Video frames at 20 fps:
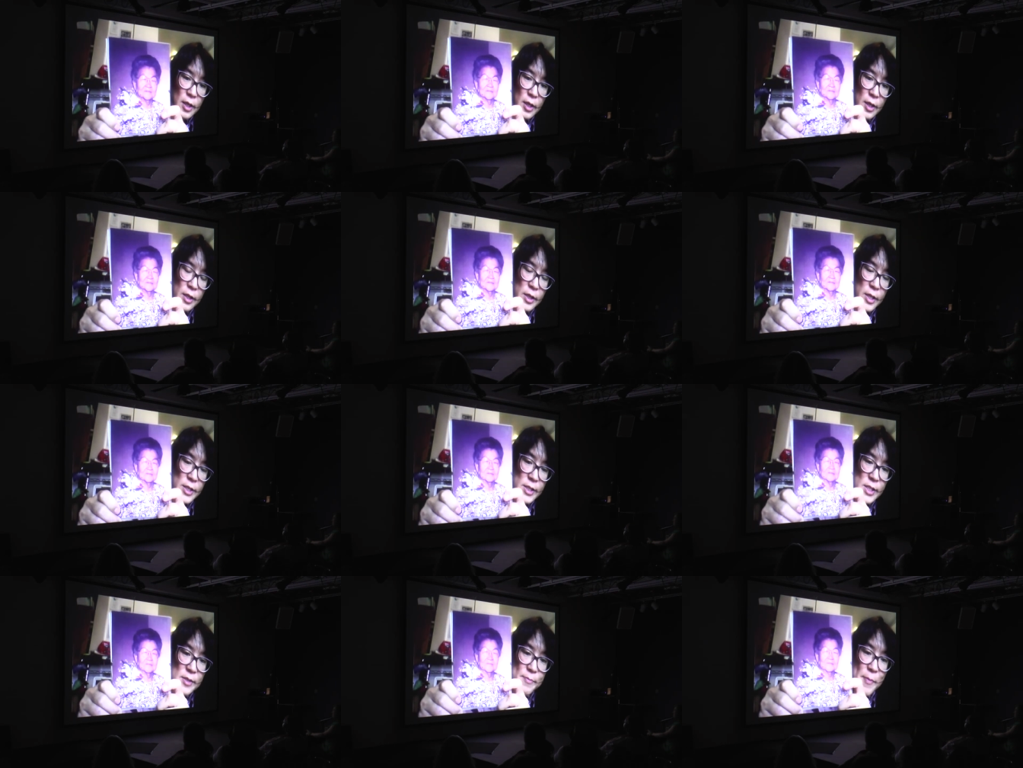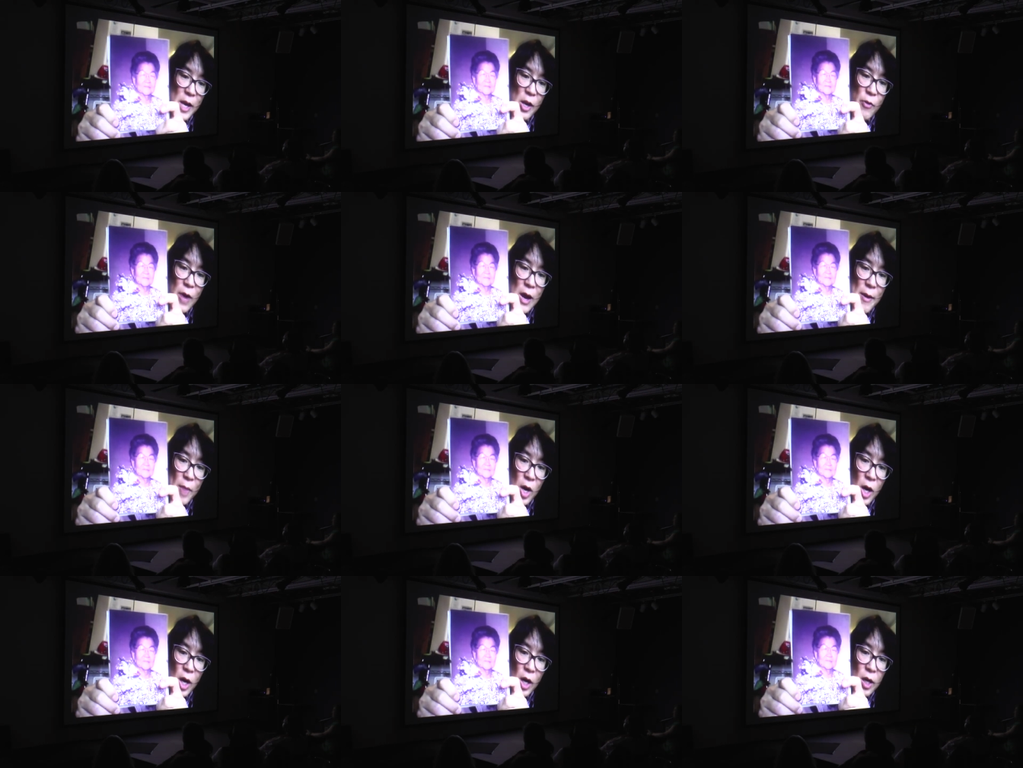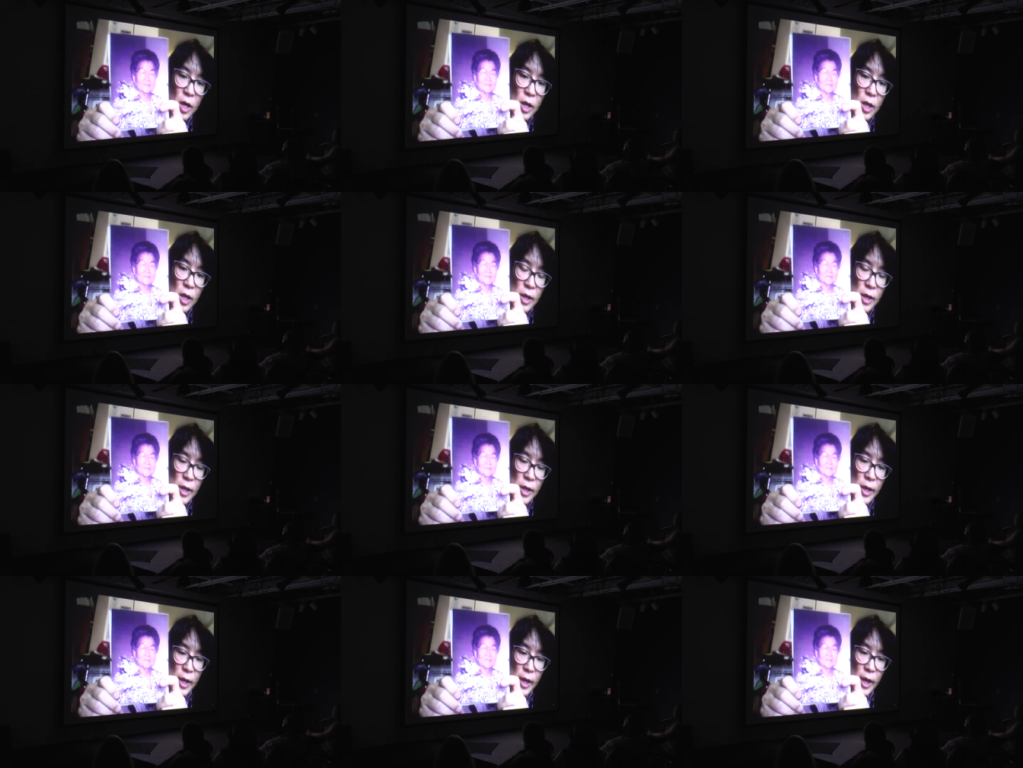this is my grandma.
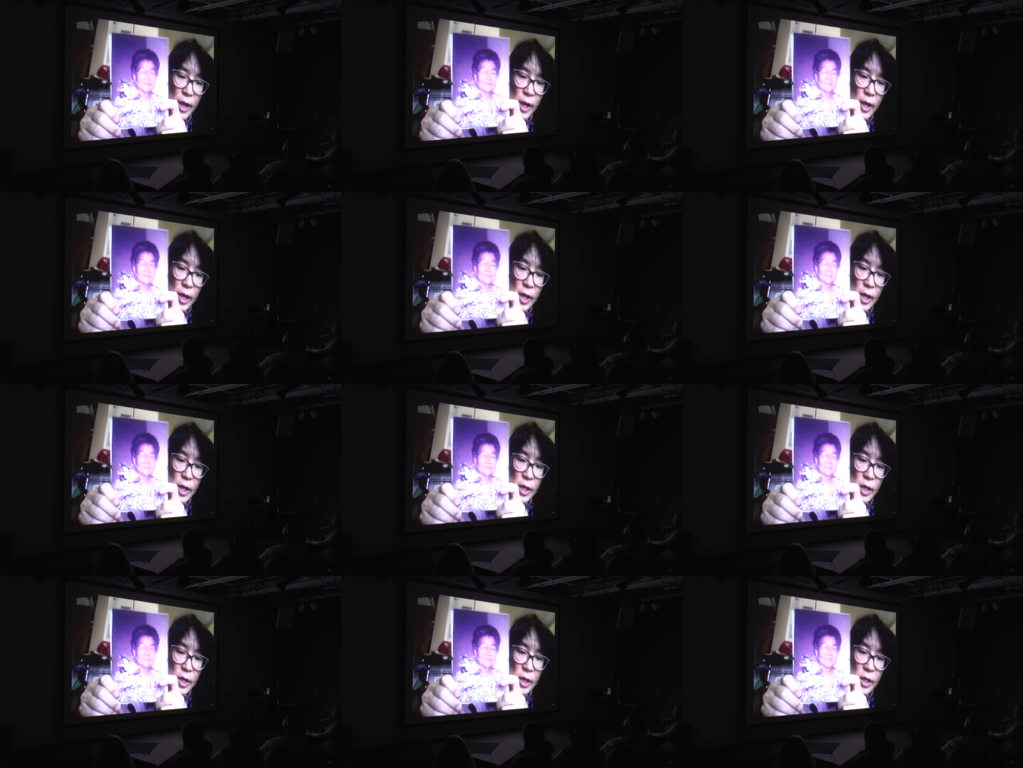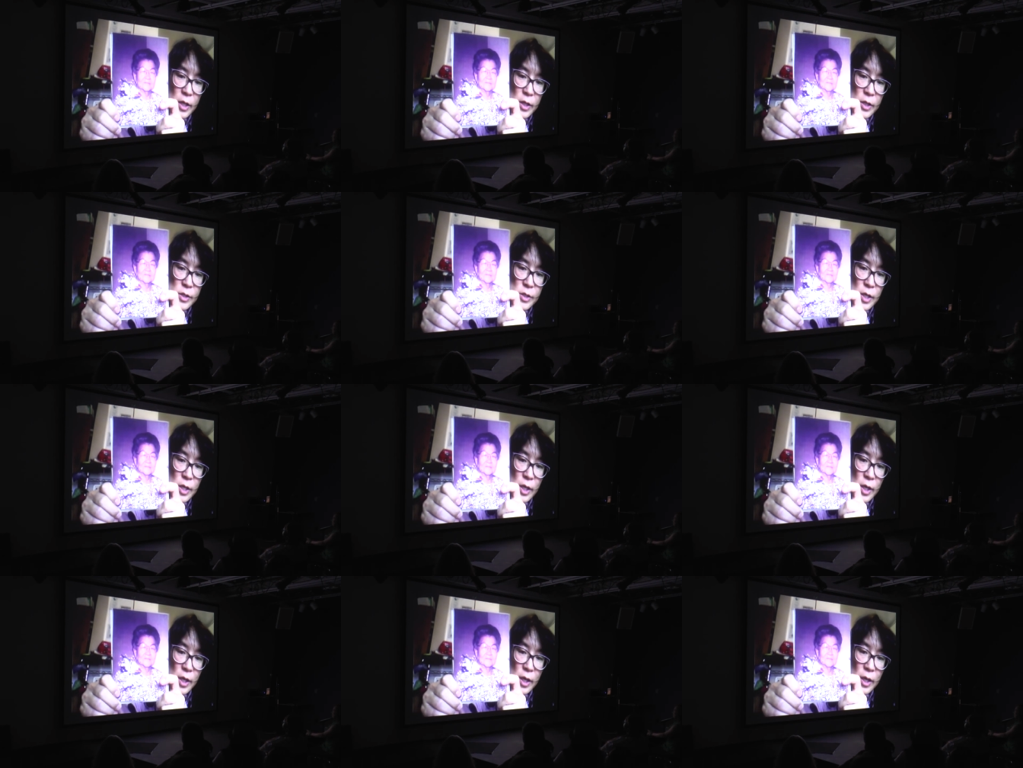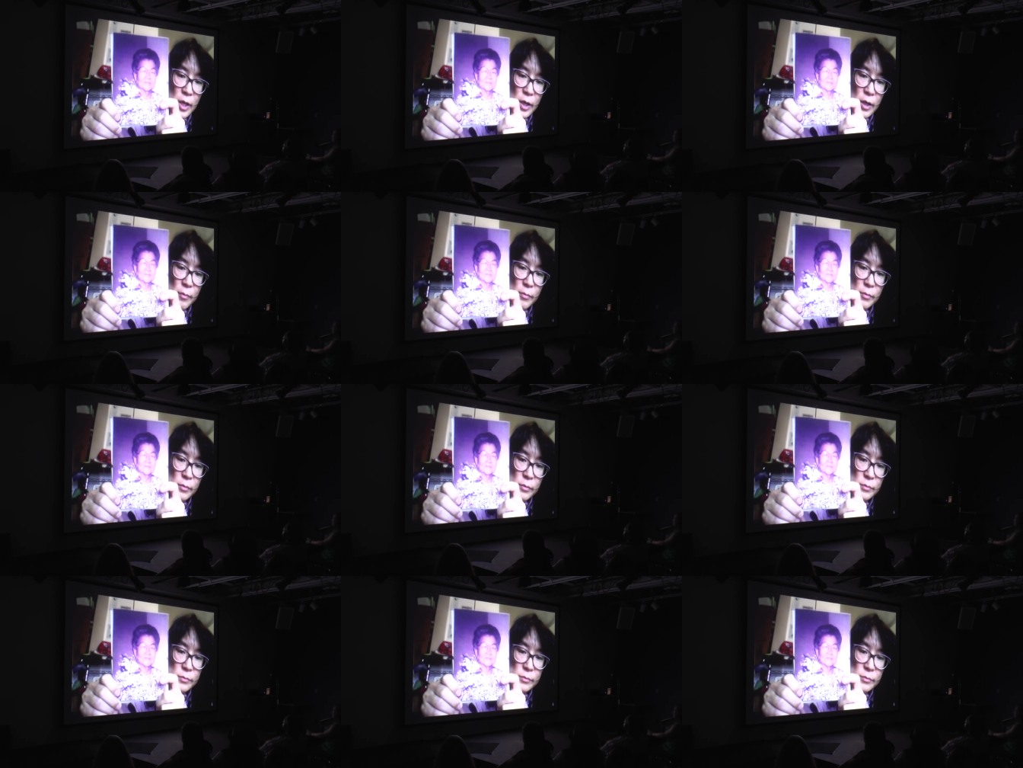And
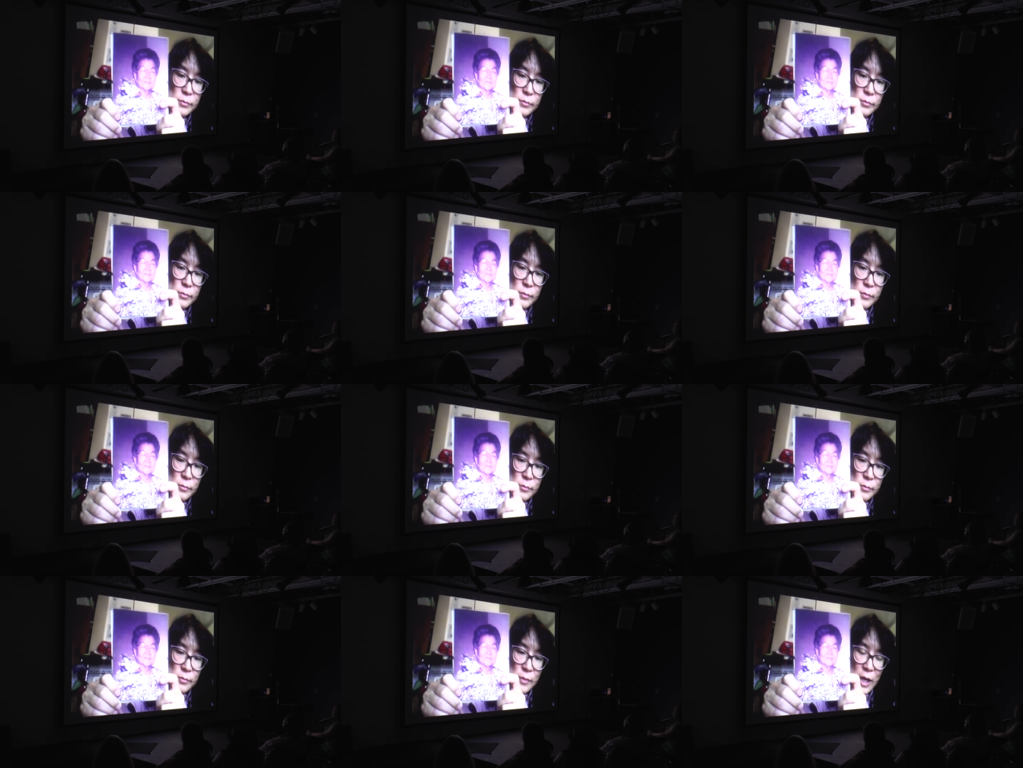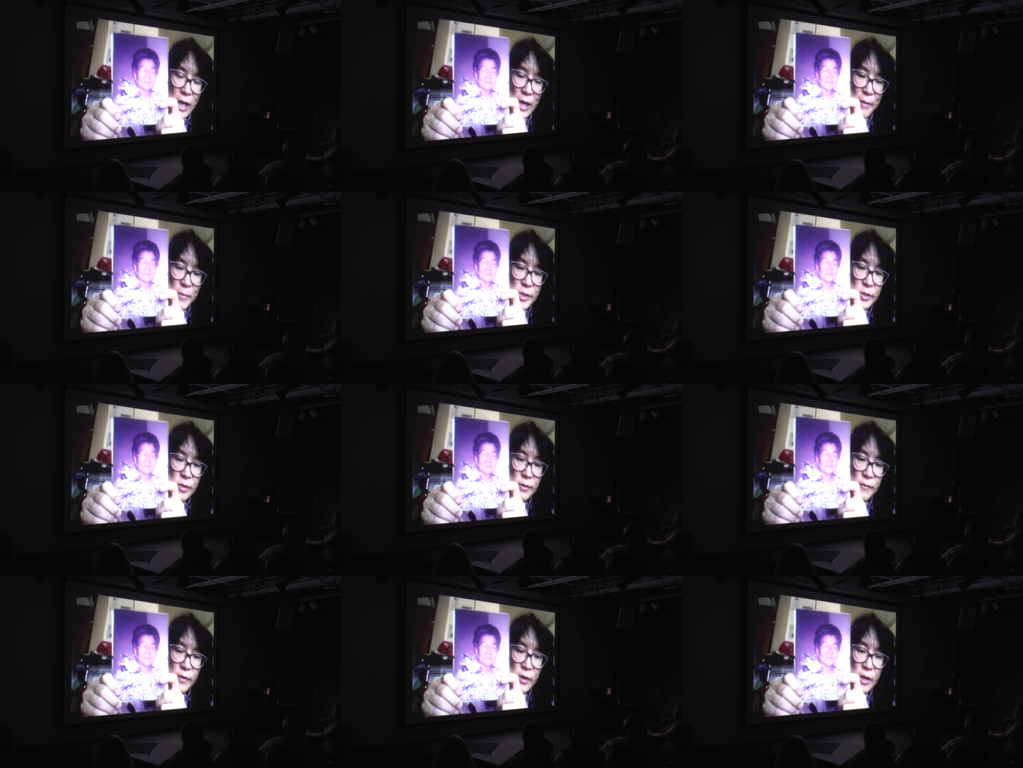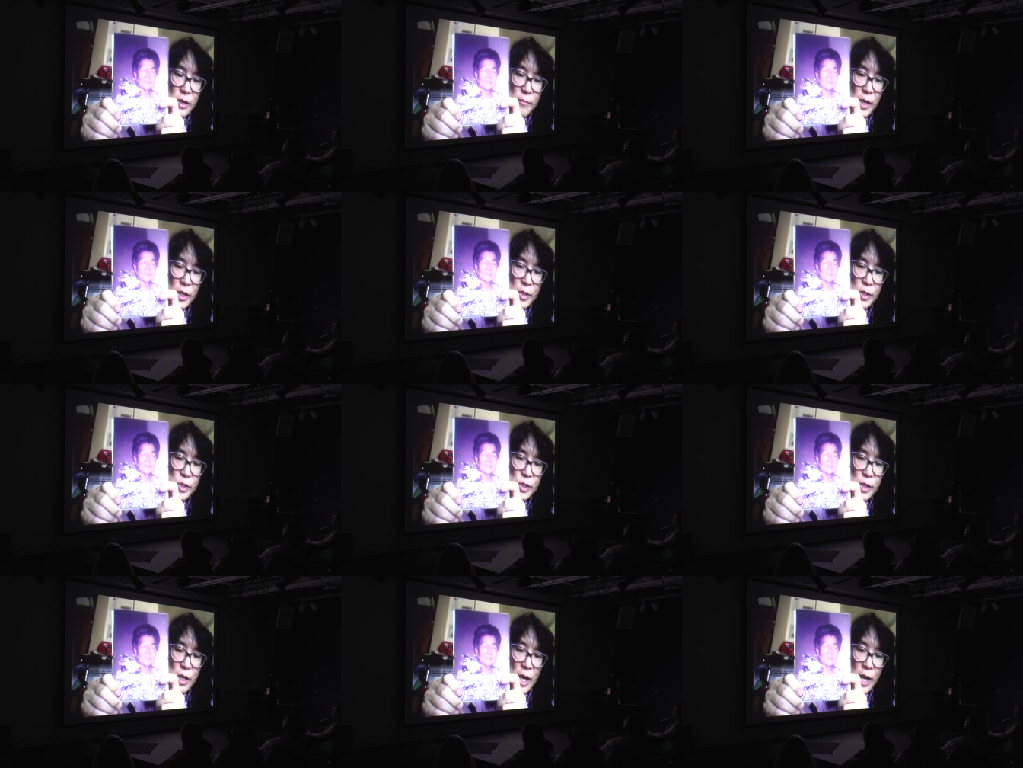um, I miss her very
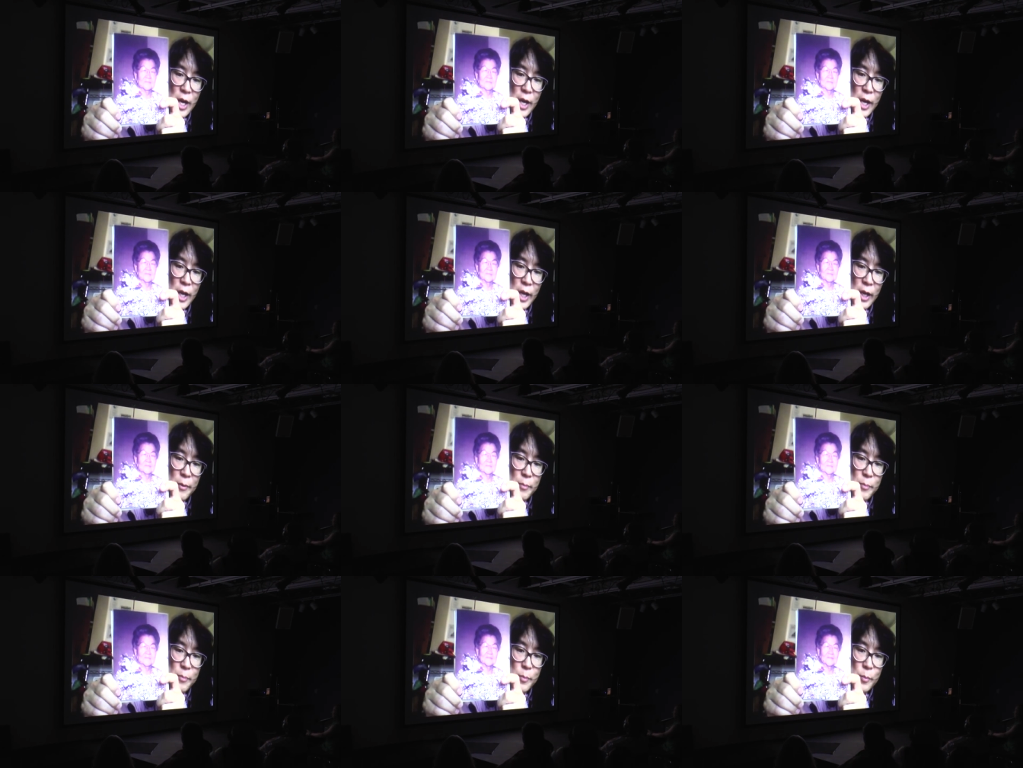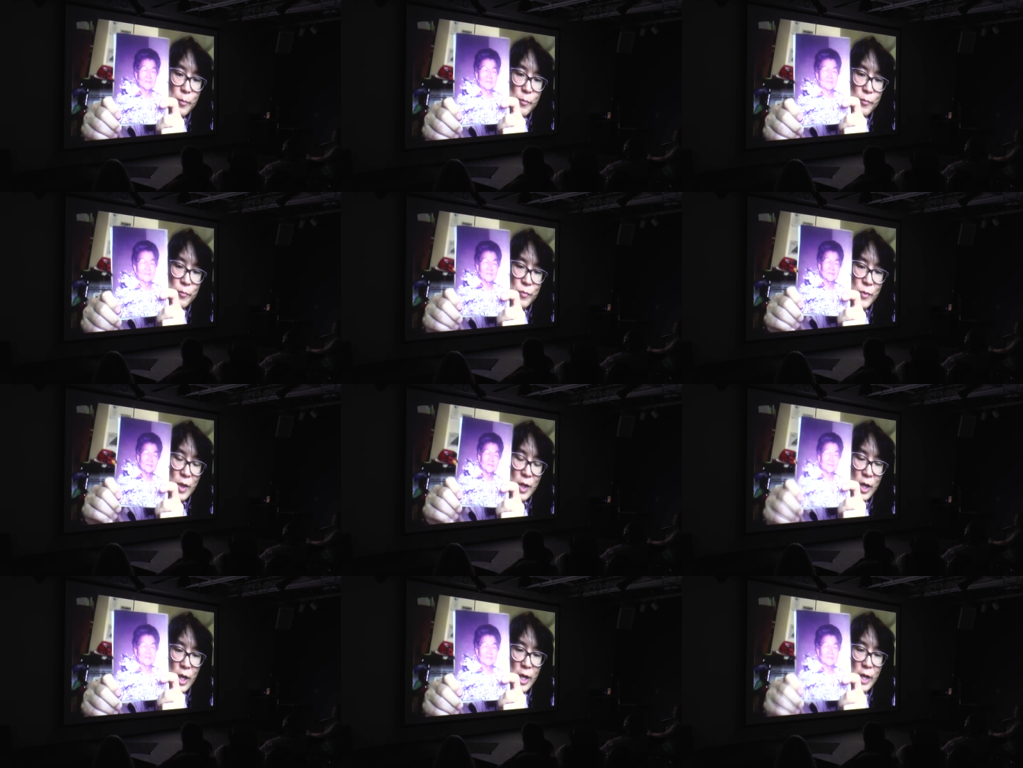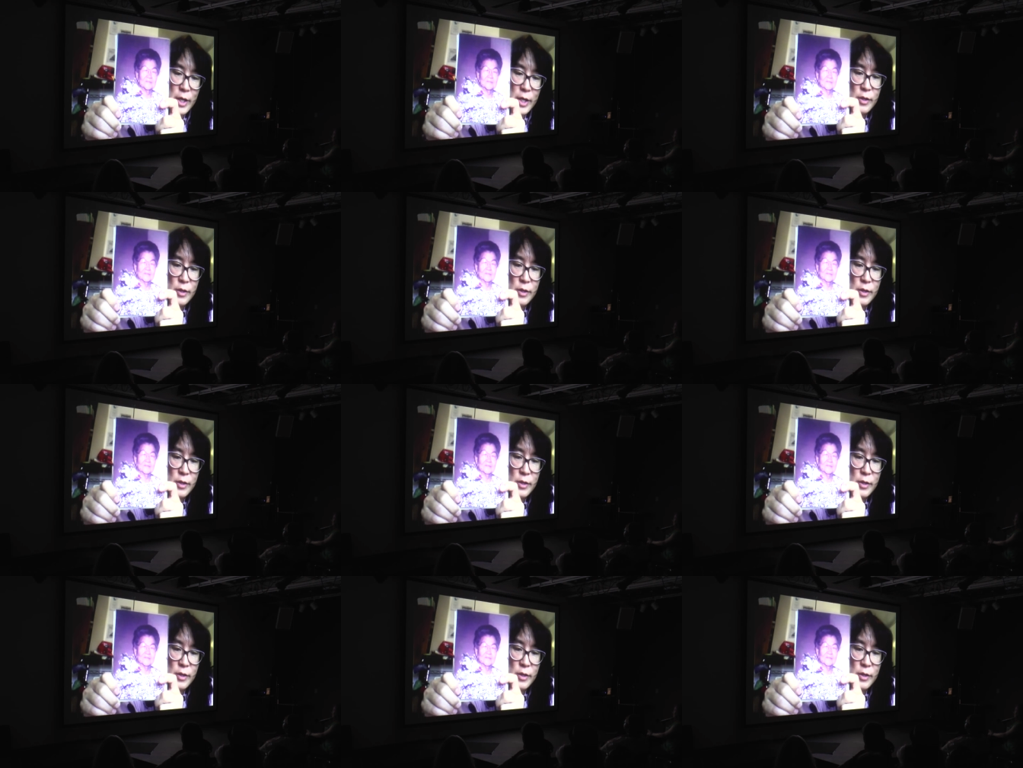much. I kind